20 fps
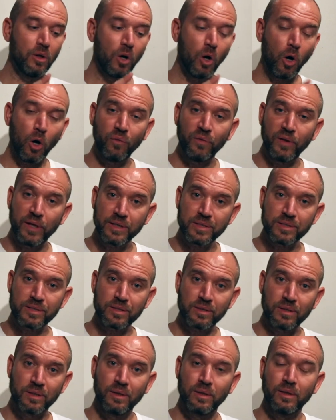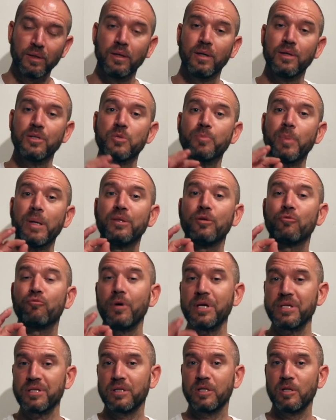on this, and spend the
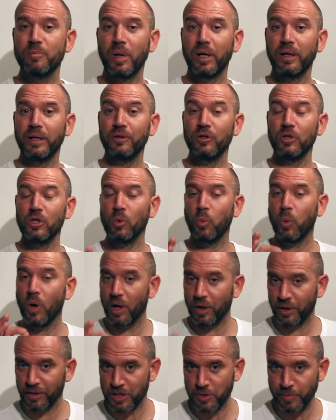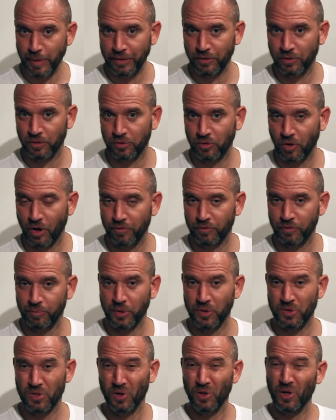rest of the money that you were going to spend on a dive
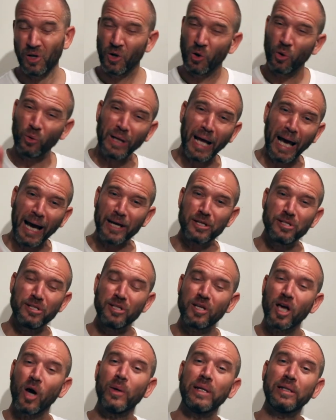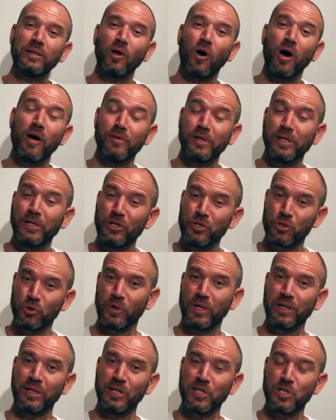computer on actually going diving and
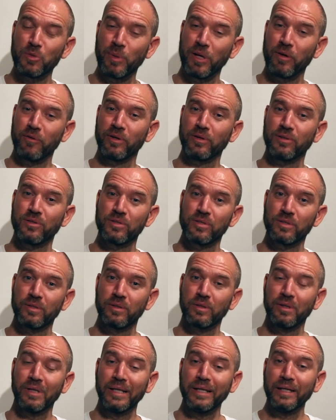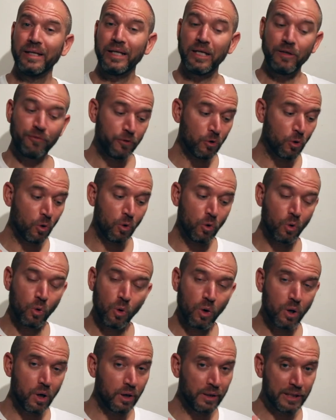enjoying the experience. If
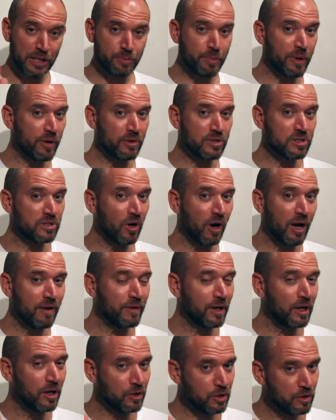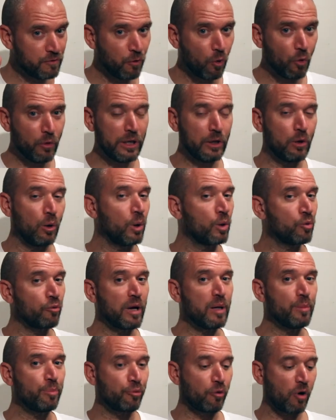you're an experienced diver and you've already got a
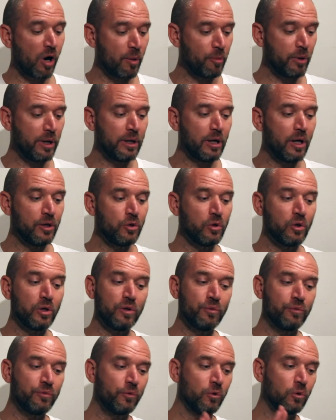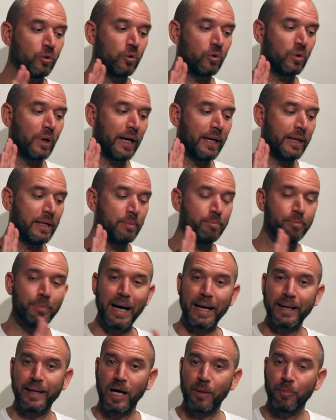great primary and you're looking for a
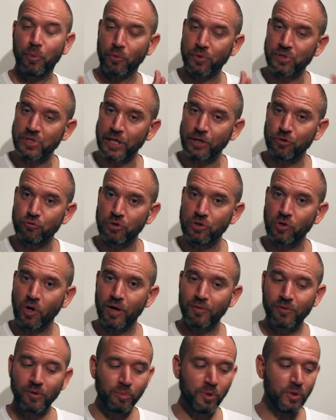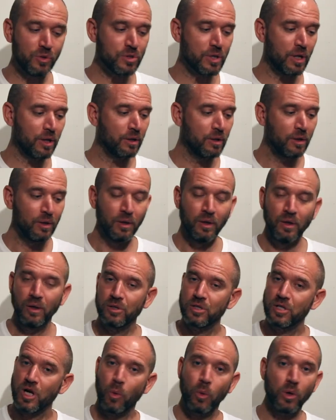backup or a secondary dive computer,
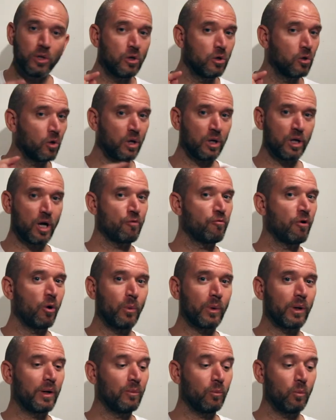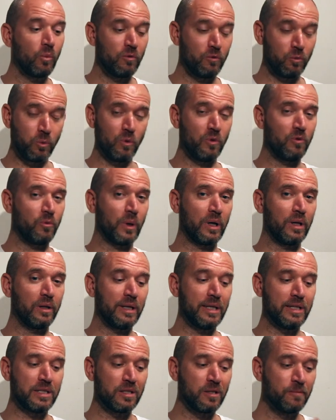you know what, you're not going to go wrong with one of
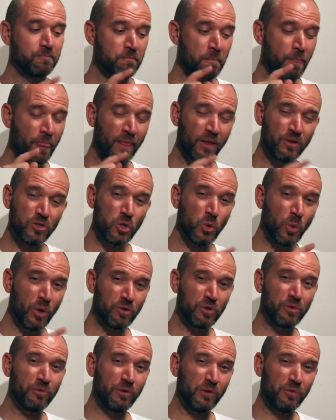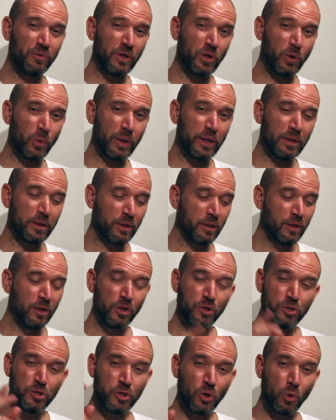these. 250 quid,
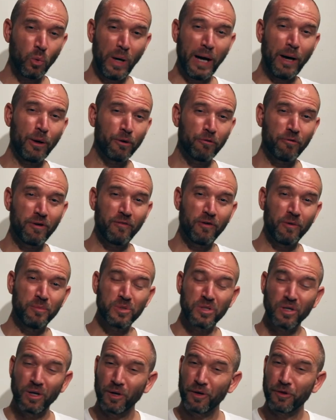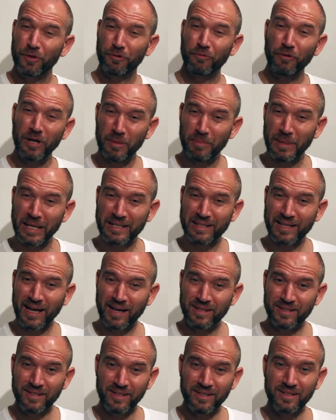dual algorithms, three mixed
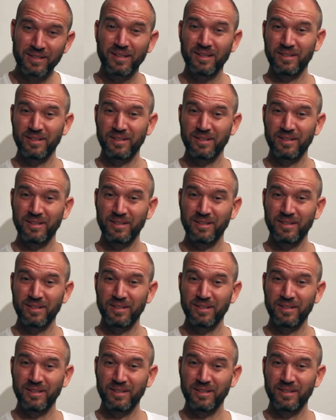gases,